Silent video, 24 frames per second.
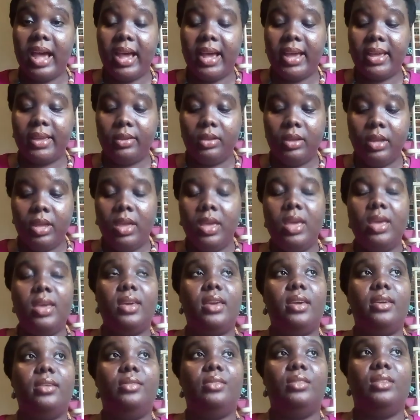And
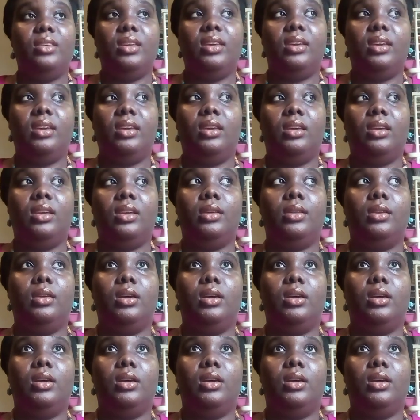then I